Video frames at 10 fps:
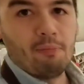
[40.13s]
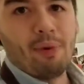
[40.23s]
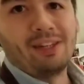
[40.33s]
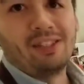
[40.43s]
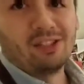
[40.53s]

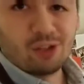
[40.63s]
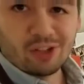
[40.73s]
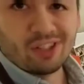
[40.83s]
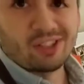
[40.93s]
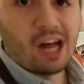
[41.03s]
but it doesn't cook
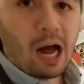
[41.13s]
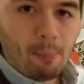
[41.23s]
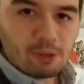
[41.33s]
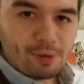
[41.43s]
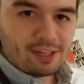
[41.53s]
the top
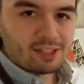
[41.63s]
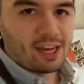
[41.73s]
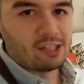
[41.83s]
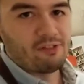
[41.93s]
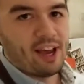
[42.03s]
of the pizza
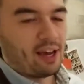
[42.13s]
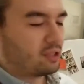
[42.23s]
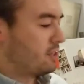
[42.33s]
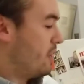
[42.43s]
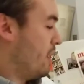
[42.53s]
as
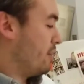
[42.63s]
fast.